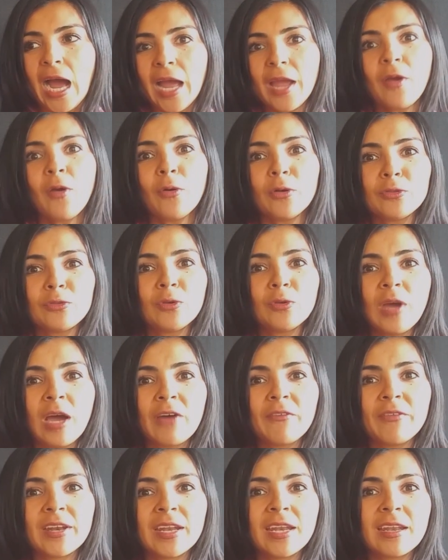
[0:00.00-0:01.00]
I'm going to
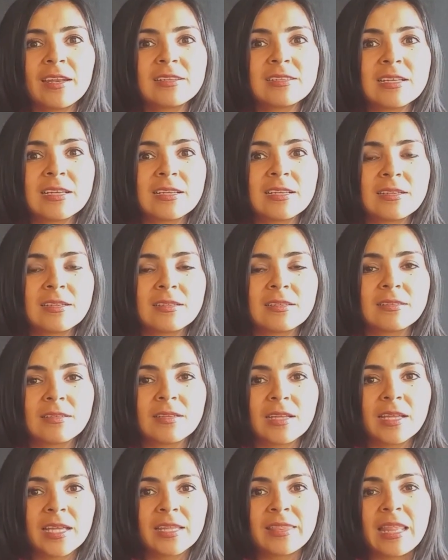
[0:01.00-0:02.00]
have it
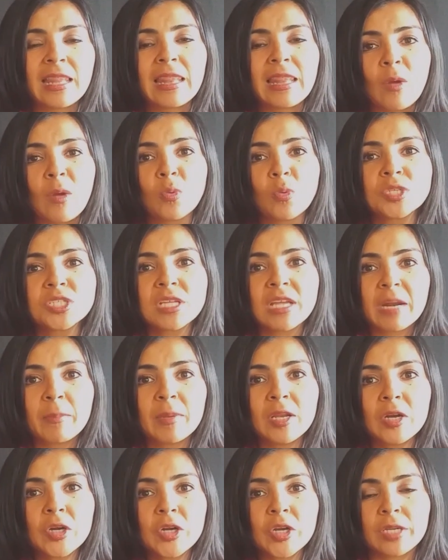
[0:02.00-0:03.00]
in the language that
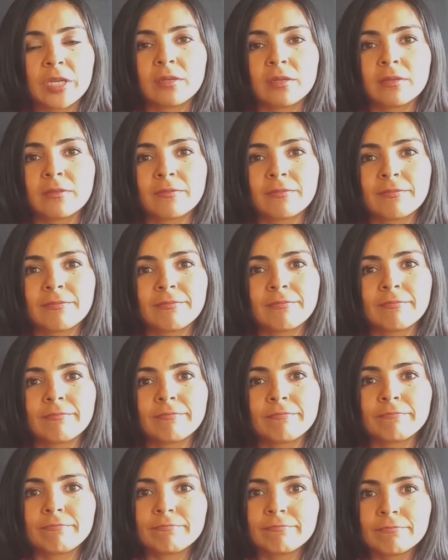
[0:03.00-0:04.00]
I'm learning.
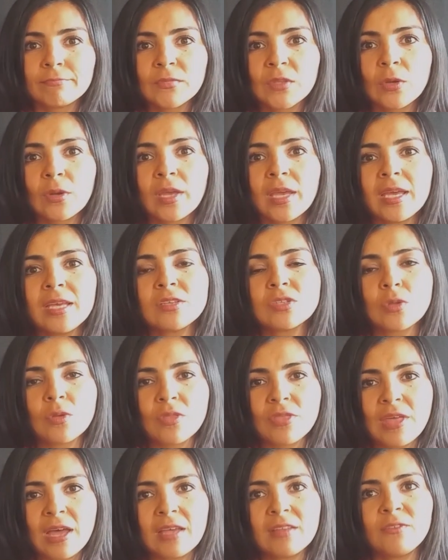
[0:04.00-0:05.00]
Okay, so
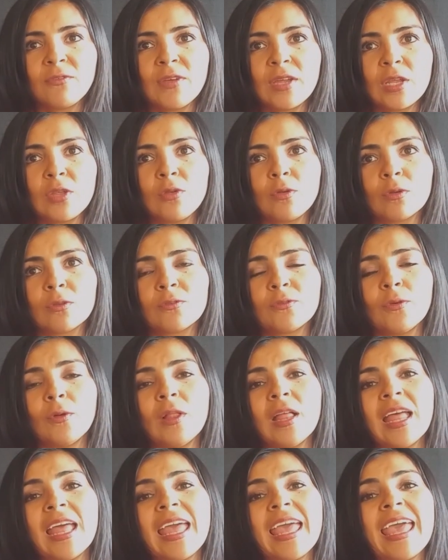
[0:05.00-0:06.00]
that's very
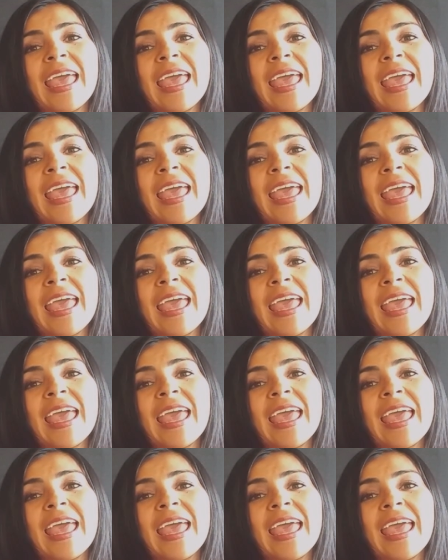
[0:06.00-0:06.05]
useful.